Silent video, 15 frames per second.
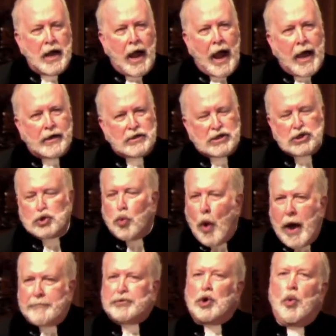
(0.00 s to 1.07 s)
and
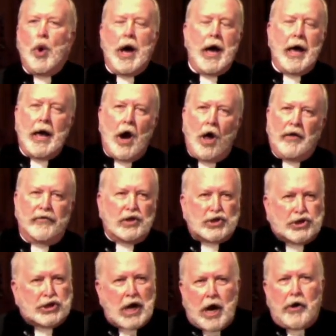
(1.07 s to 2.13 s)
swept away all of the
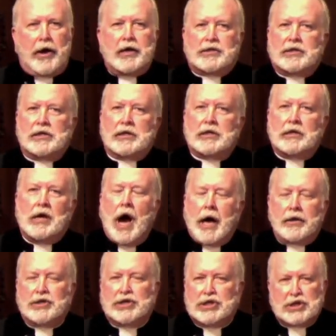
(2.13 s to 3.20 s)
chariots that
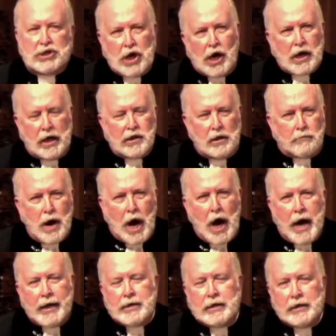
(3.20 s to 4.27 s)
got stuck in the mud,